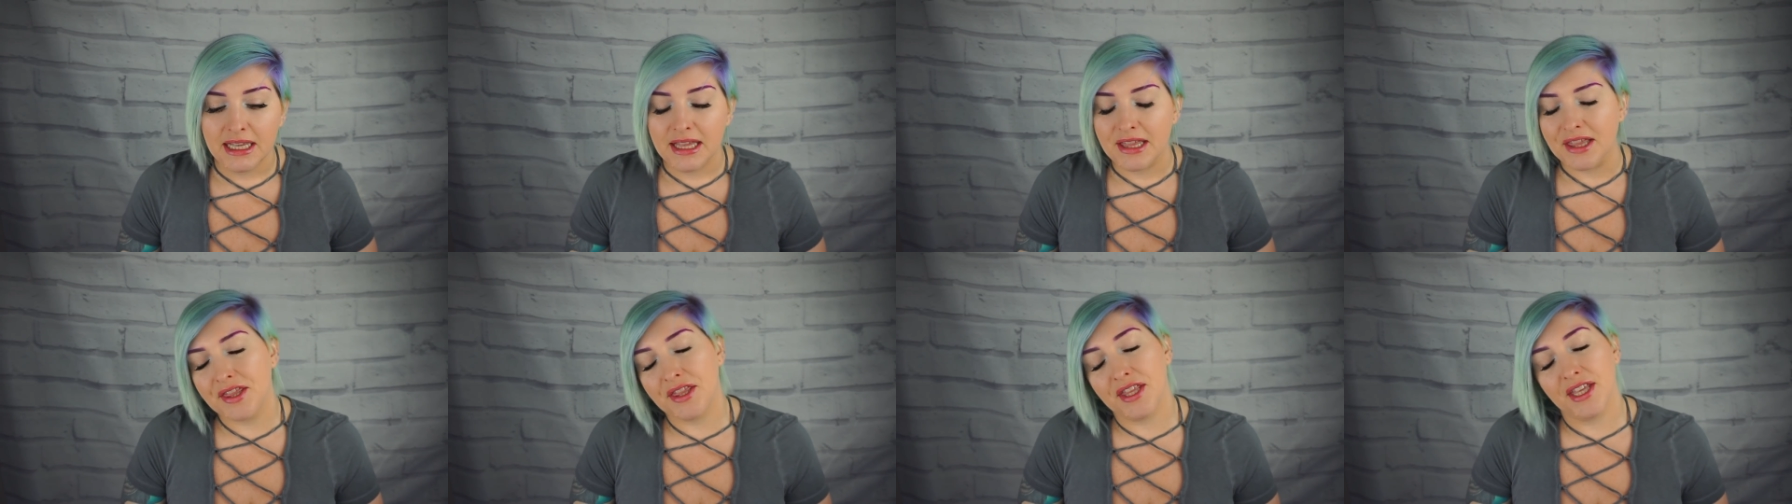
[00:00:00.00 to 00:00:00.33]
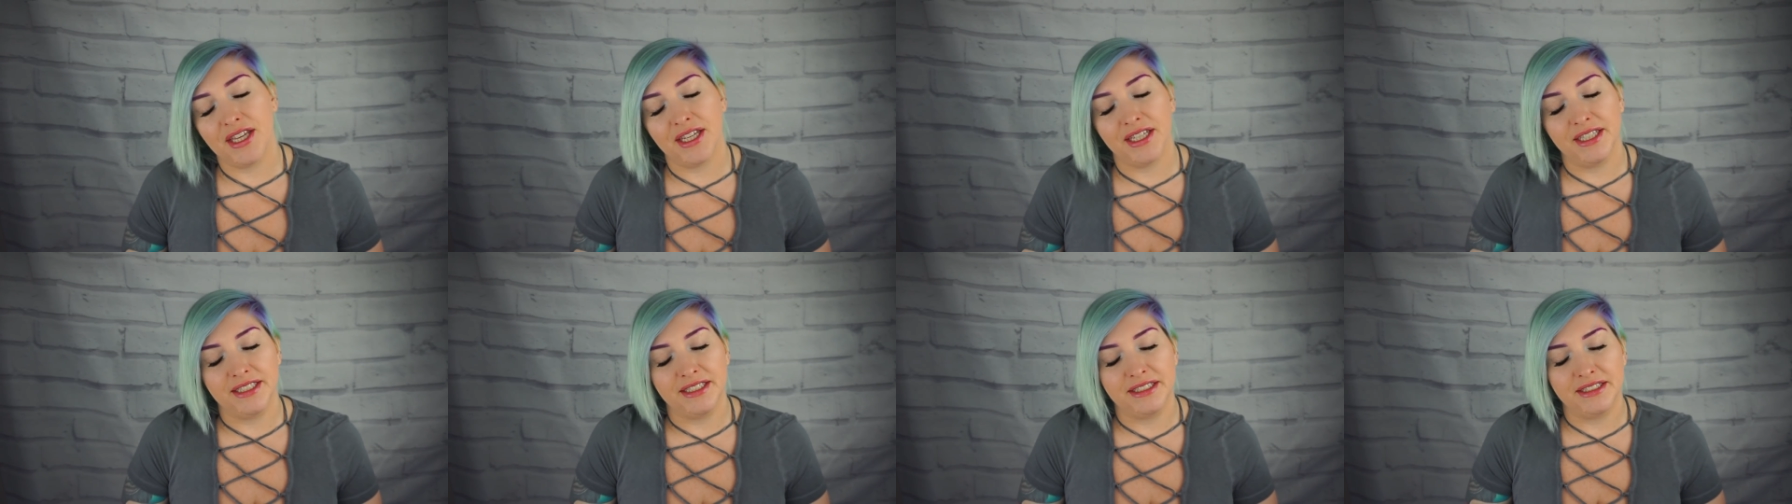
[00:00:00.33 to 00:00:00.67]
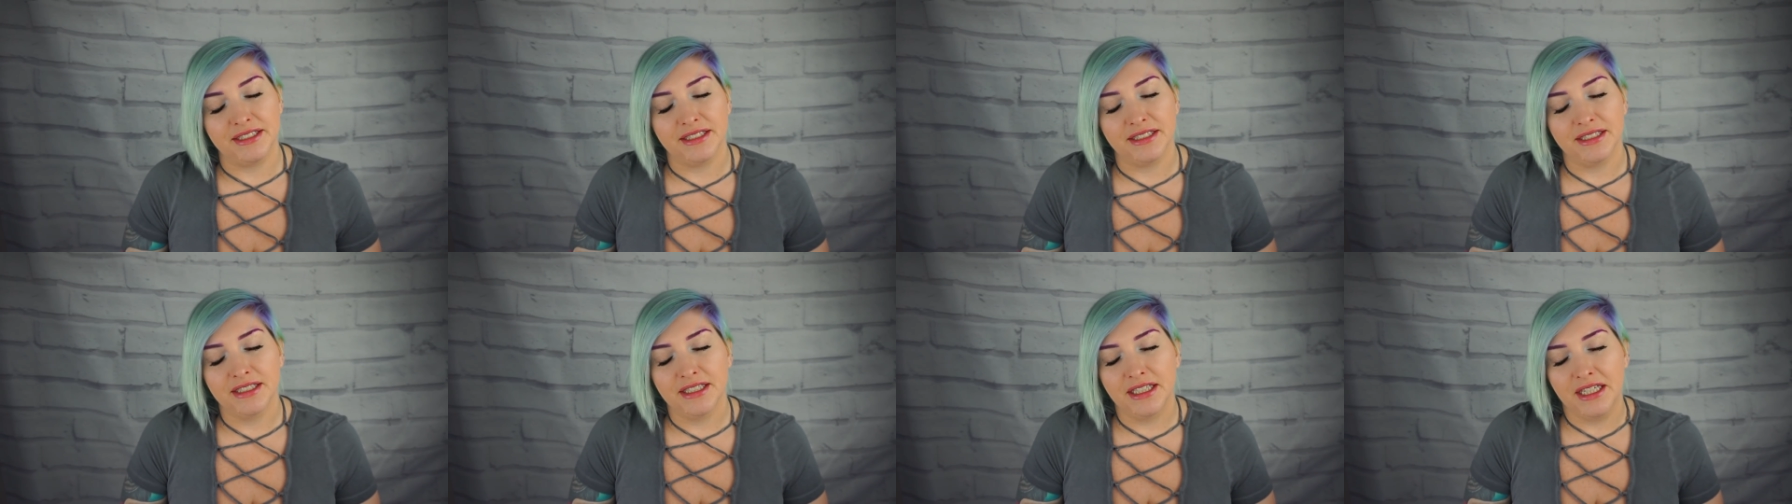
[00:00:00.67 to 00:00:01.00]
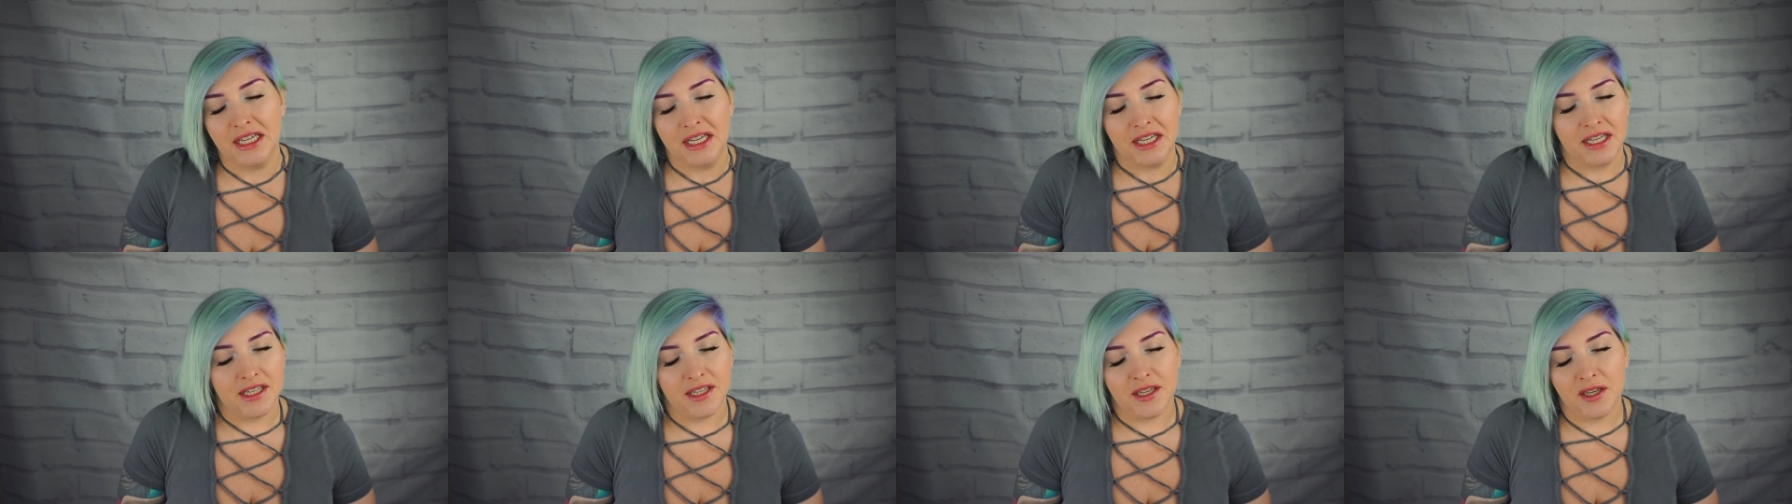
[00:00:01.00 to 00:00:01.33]
then
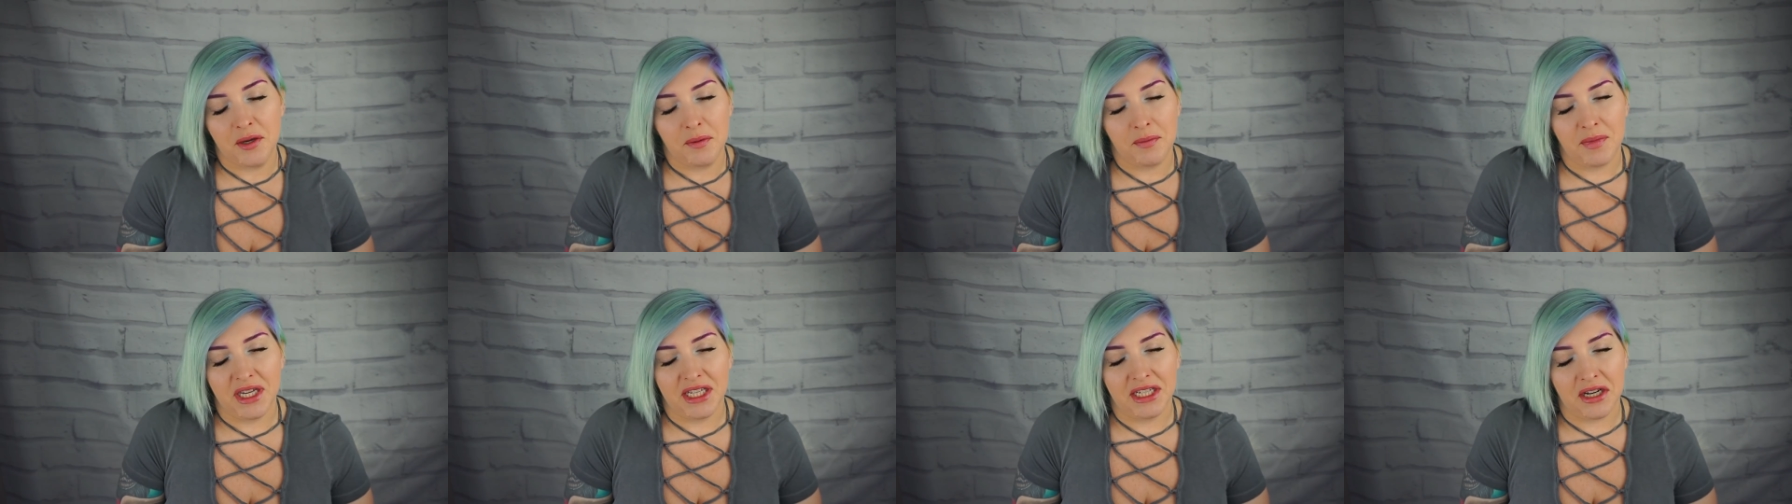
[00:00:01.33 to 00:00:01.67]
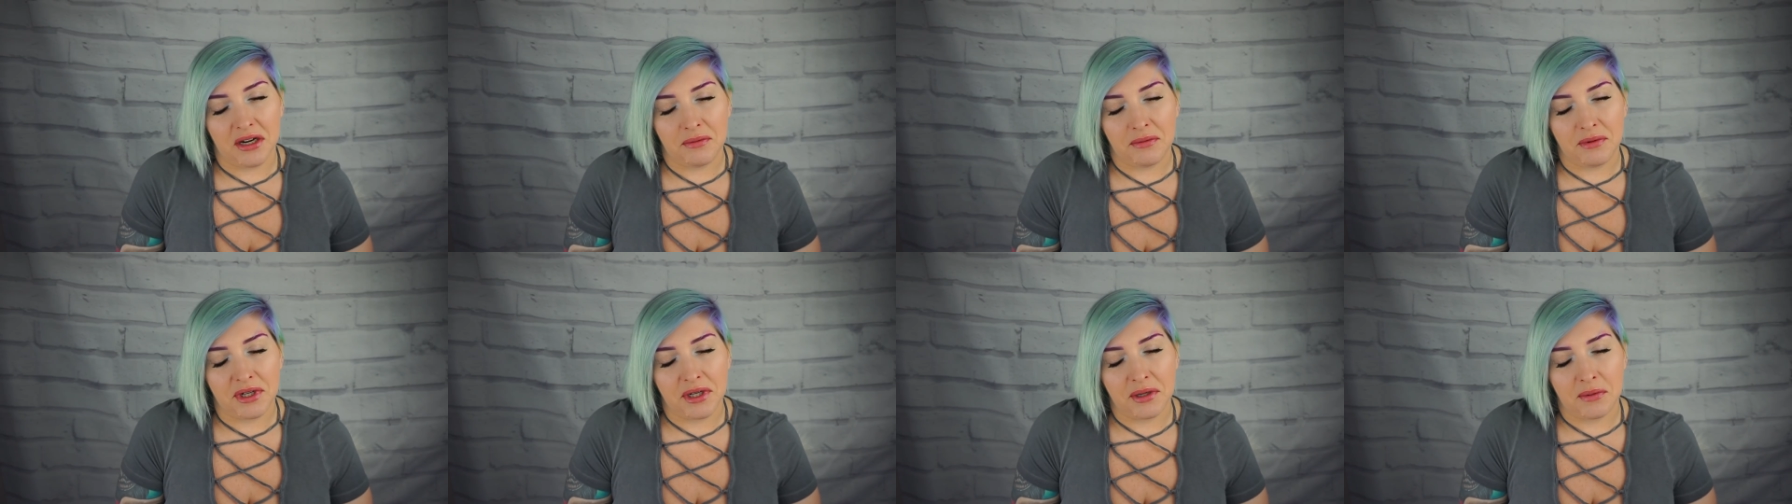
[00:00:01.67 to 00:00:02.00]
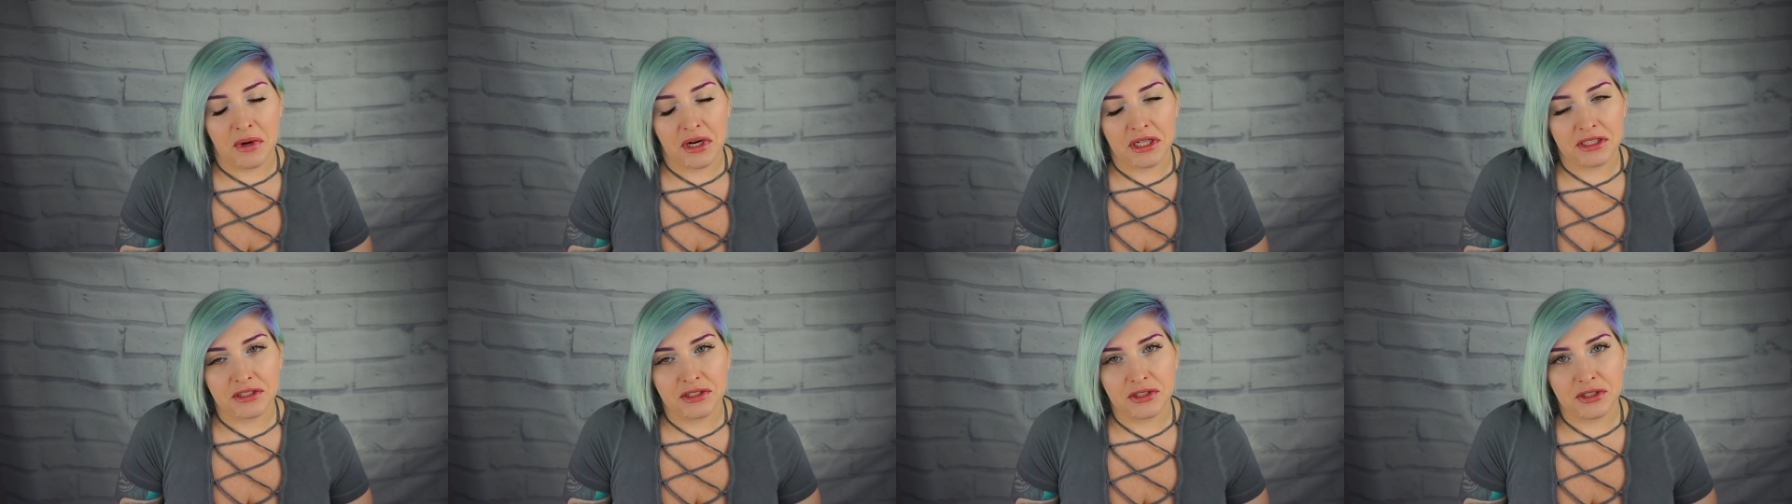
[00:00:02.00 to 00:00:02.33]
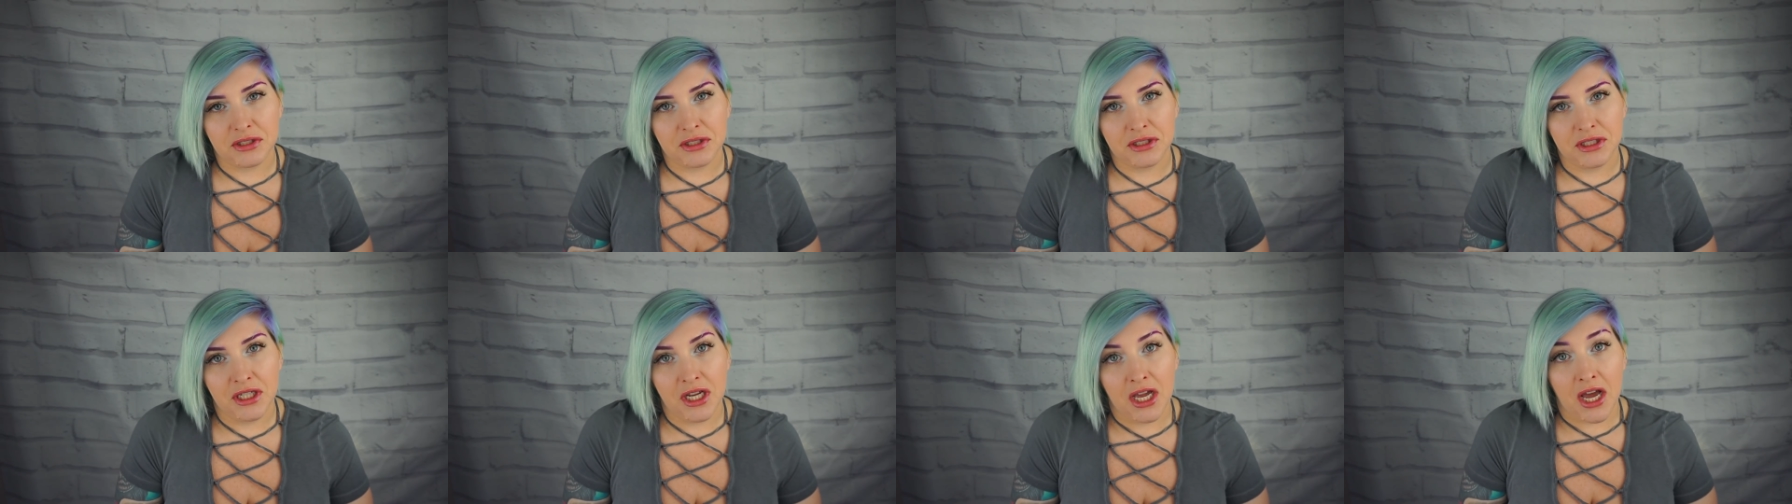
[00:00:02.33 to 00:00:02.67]
you may not want to
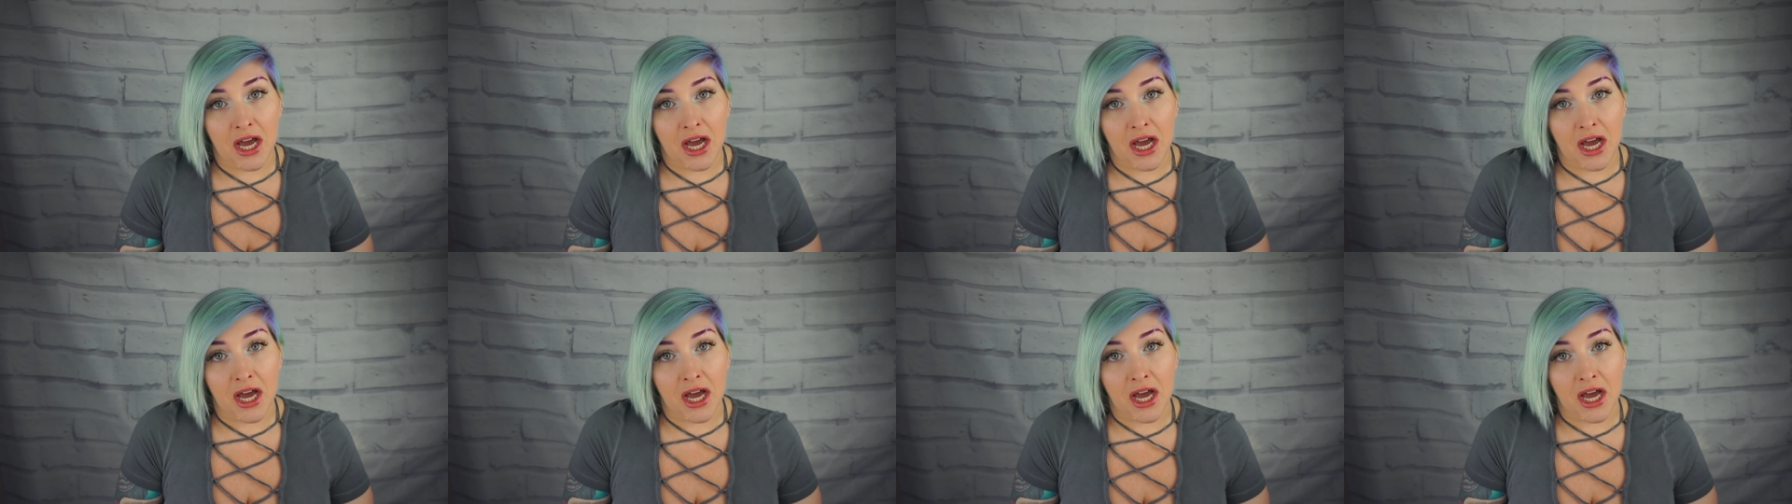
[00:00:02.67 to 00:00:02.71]
watch.